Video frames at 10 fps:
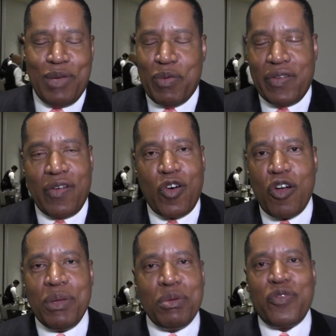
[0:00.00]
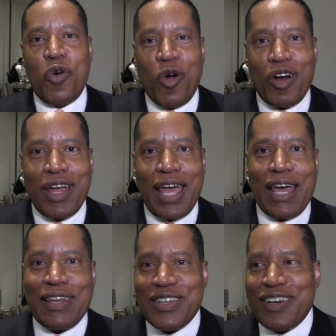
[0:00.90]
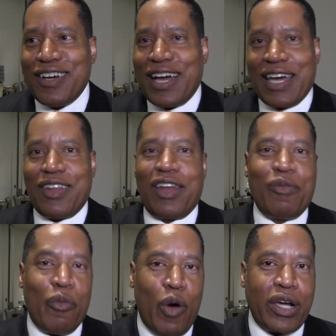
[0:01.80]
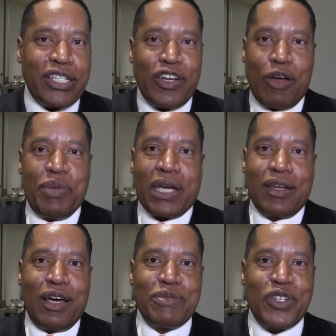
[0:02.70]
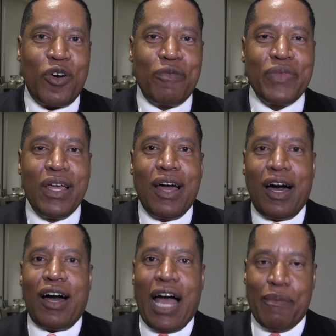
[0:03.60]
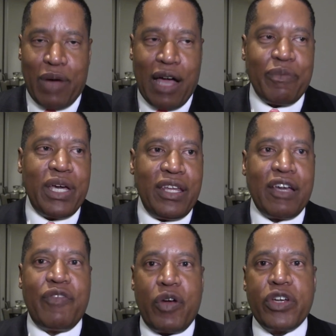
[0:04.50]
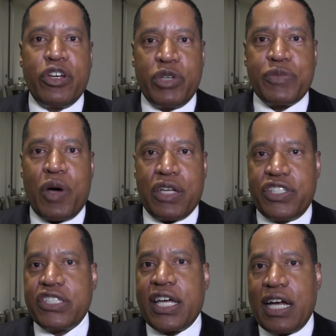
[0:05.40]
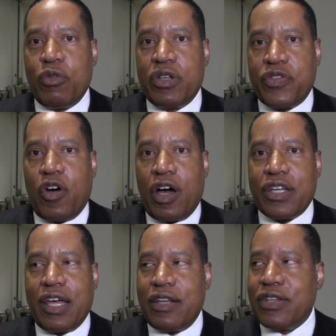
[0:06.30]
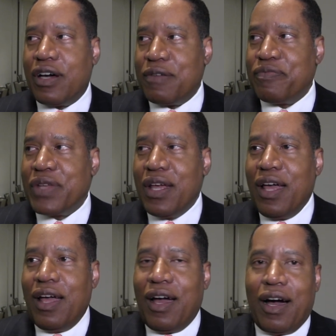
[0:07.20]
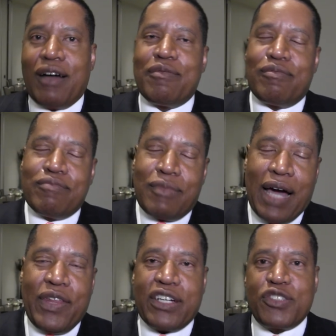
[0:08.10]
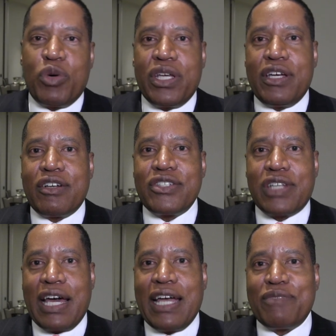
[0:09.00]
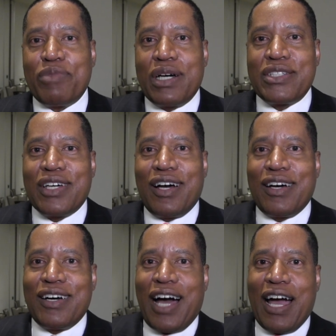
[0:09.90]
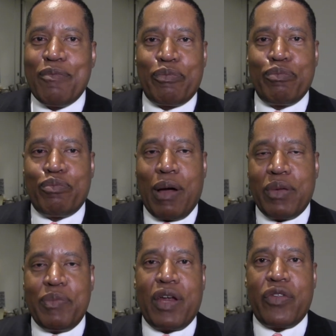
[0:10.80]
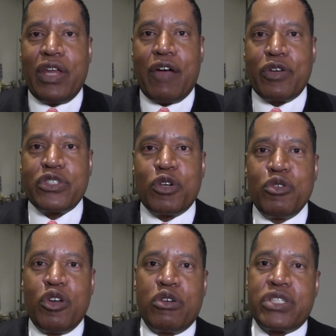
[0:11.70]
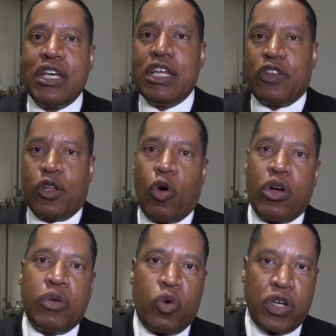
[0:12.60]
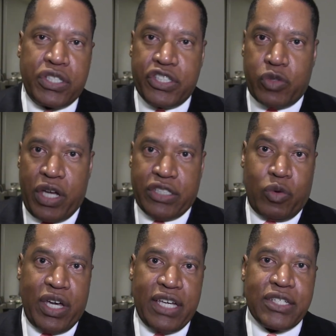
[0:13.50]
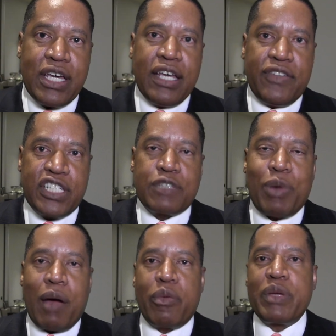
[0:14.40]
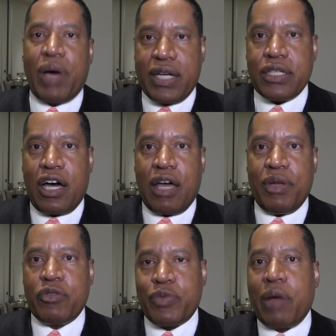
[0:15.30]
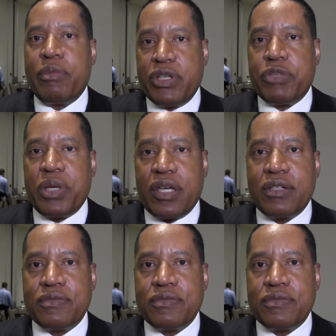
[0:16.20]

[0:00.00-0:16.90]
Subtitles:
People have never heard me before, and I got a lot of market share I'm picking up, so I'm getting a very good response, just like I would have thought. And I think it's 20 years late, but I'm probably better than ever, so who knows. The Lord works in strange ways. This is probably my time, and it was probably meant to be.